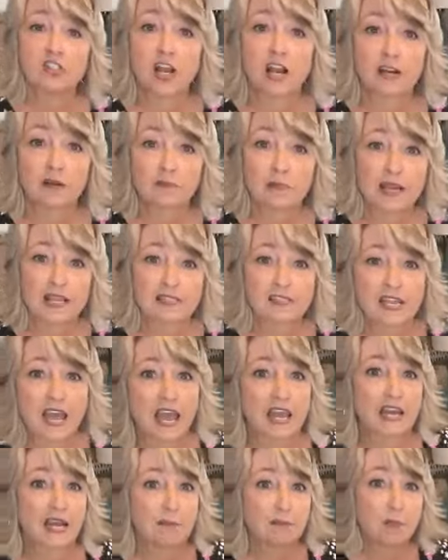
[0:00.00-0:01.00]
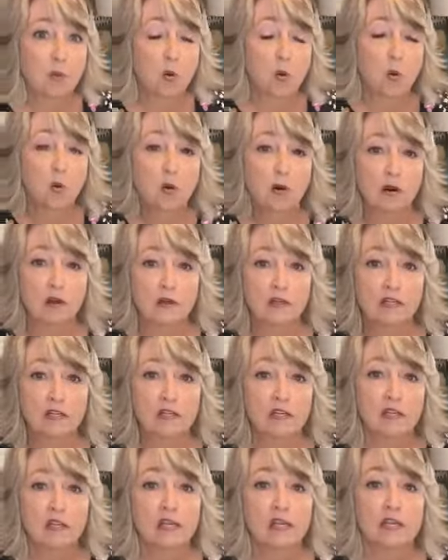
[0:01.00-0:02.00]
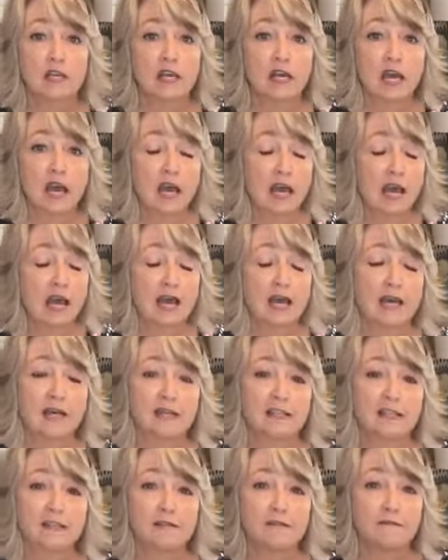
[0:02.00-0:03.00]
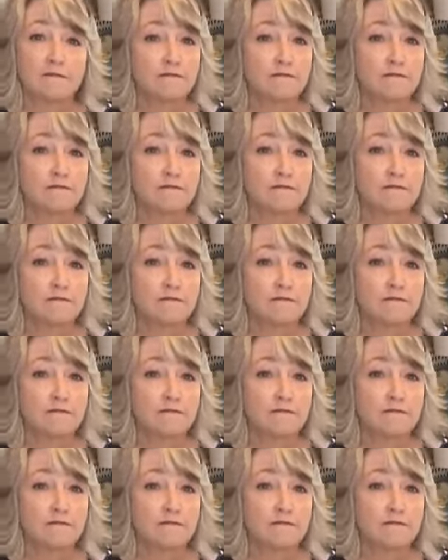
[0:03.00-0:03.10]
chalk paste, and I poured uh,